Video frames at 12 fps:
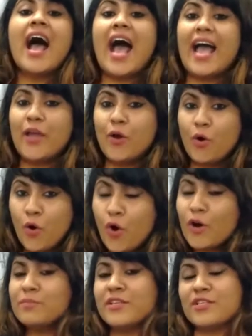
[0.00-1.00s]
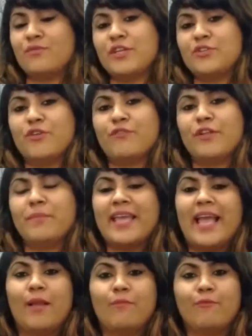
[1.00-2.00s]
I hope this video will be
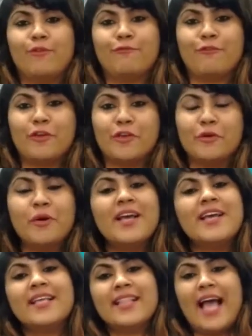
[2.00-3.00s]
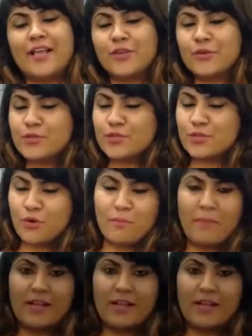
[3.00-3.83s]
helpful for you. Thank you so much.